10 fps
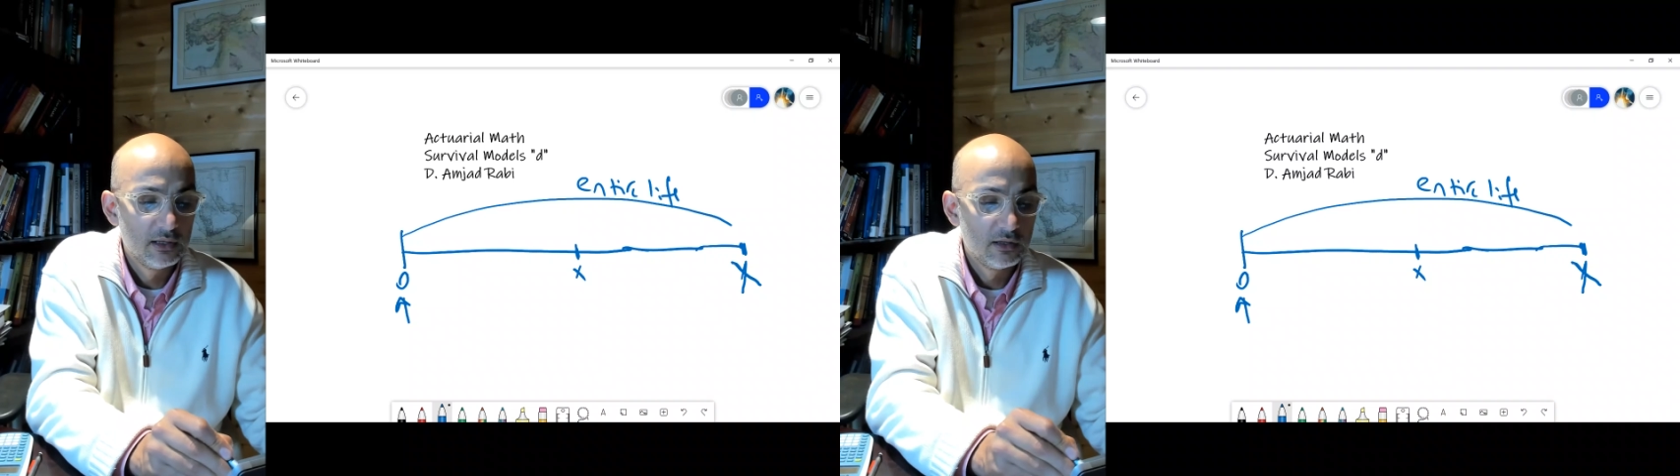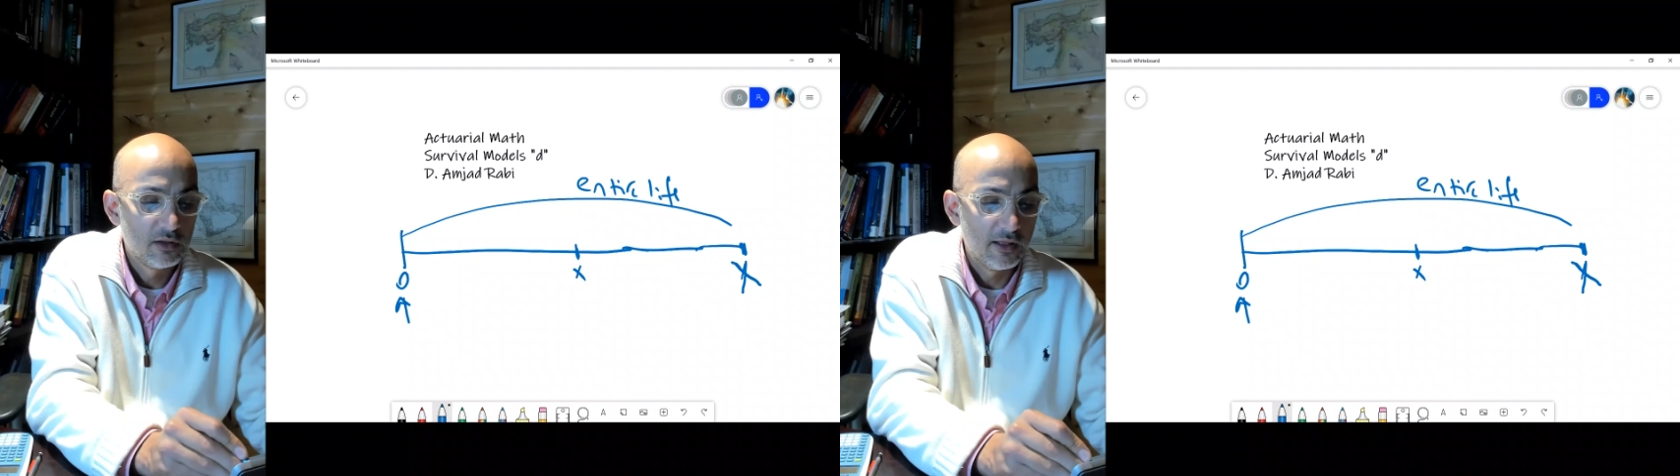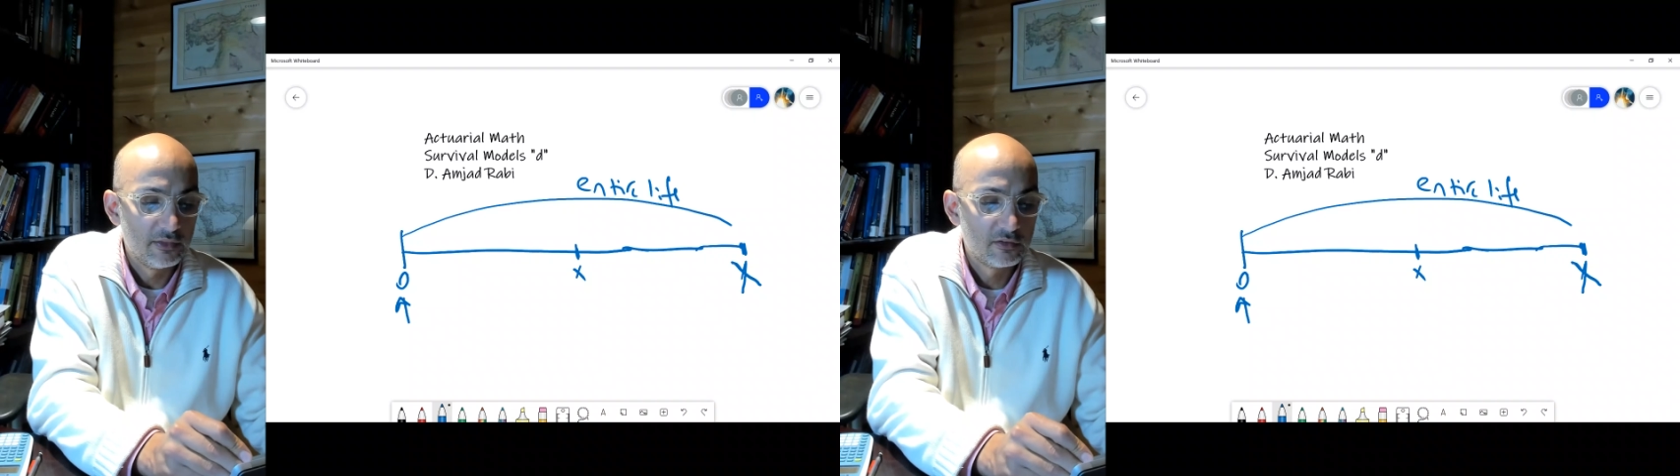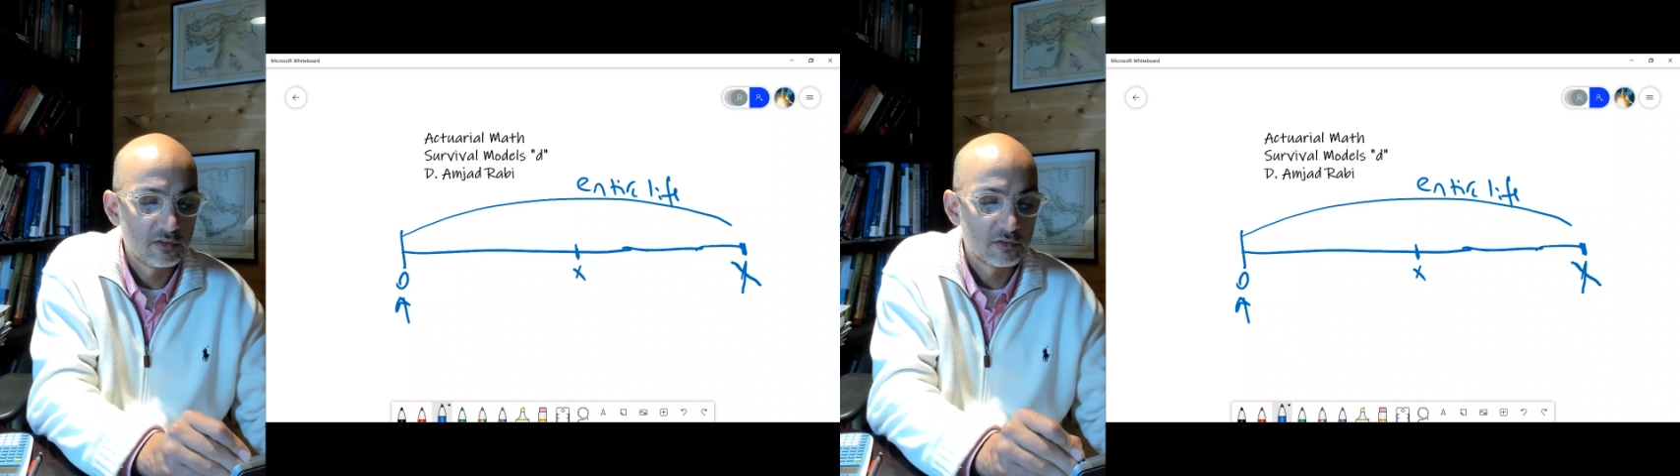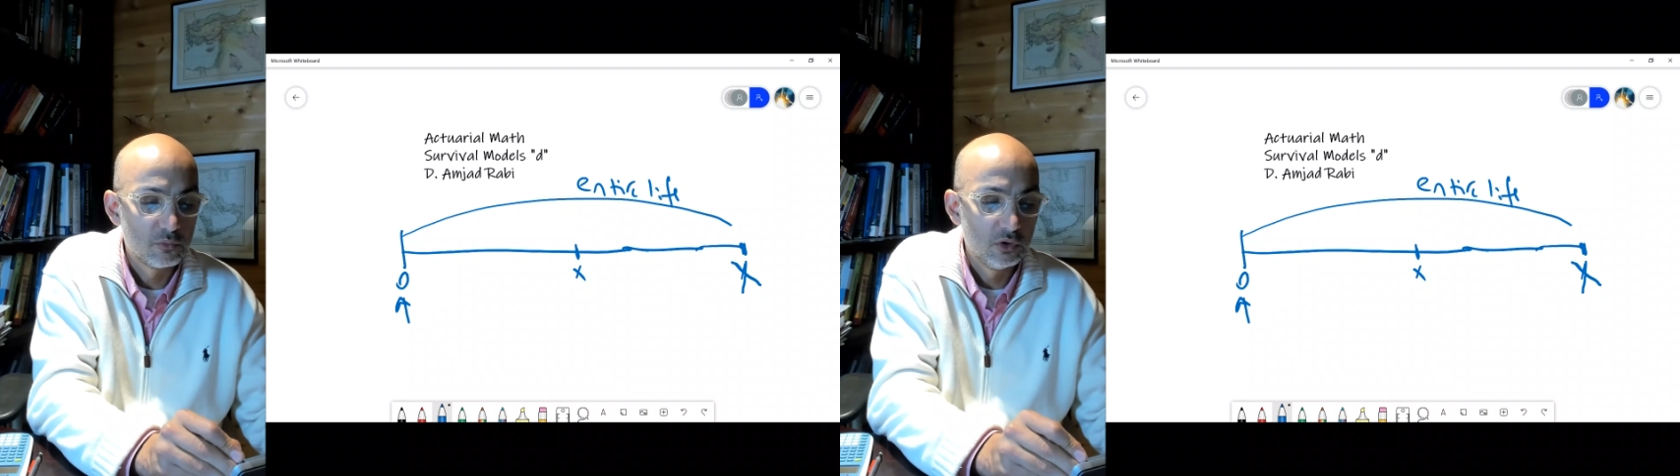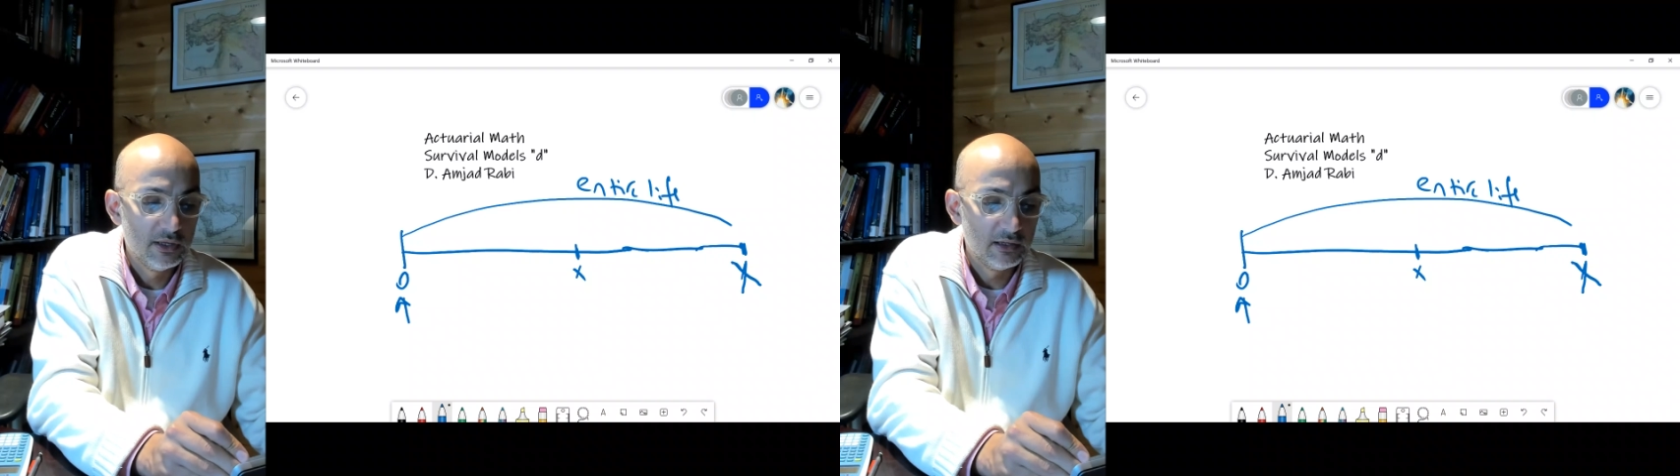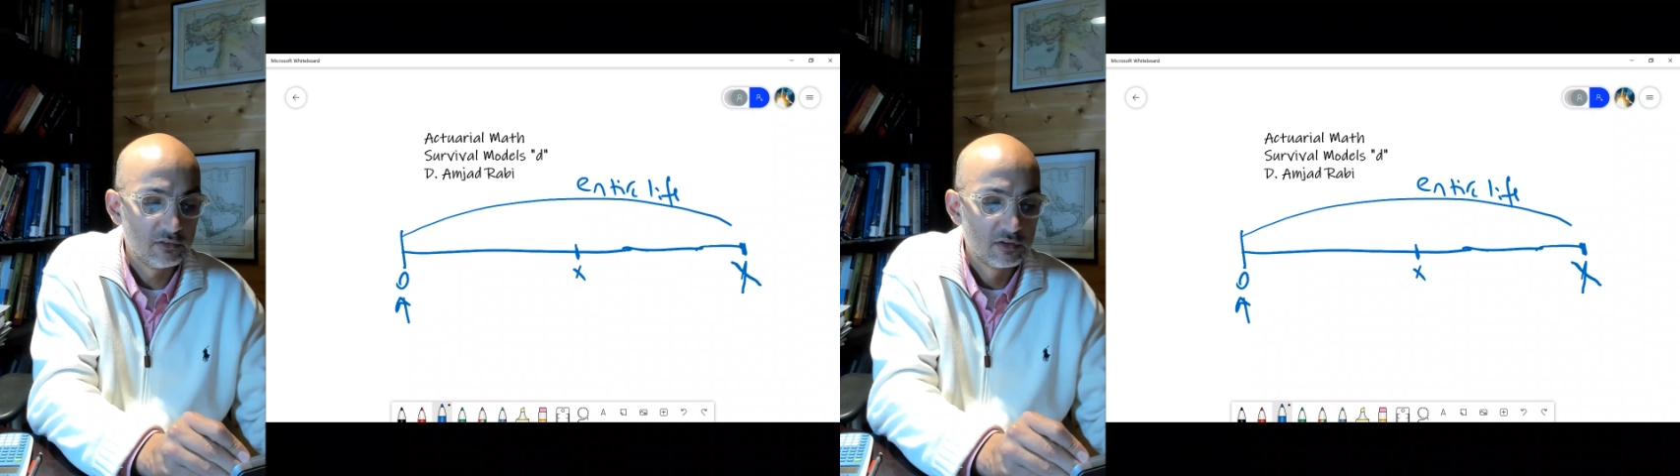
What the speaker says: And this is a small x.